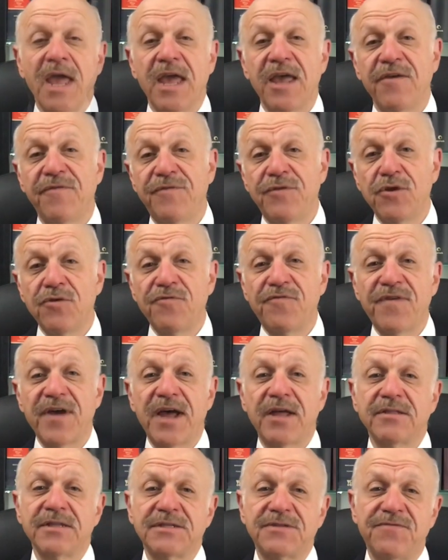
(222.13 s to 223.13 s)
If you
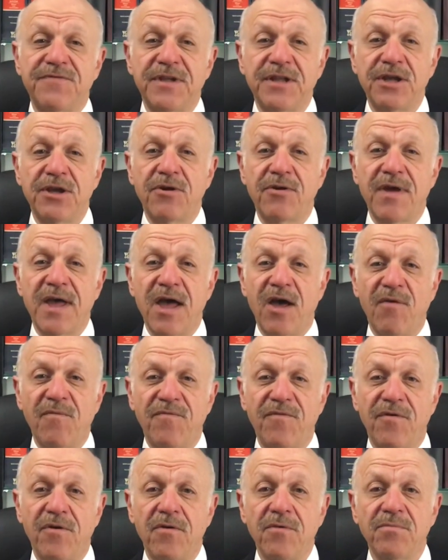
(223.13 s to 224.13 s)
found this video
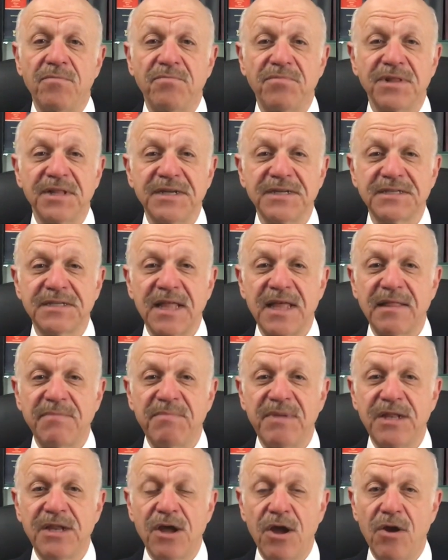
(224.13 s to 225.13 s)
helpful, please let
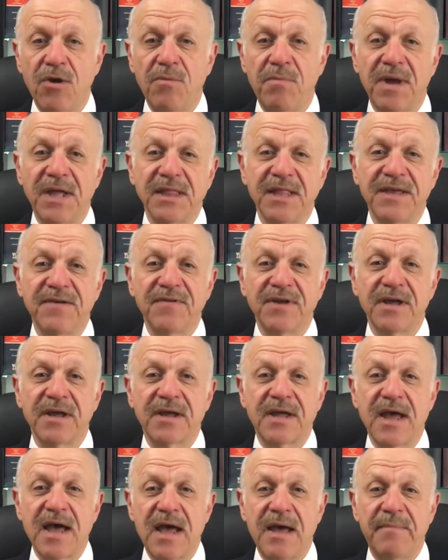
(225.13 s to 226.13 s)
me know by leaving
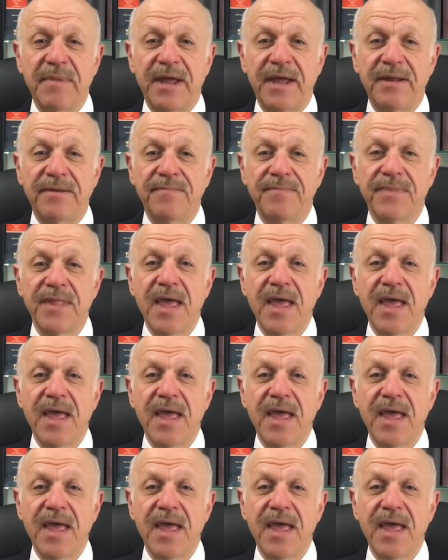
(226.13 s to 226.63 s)
a comment.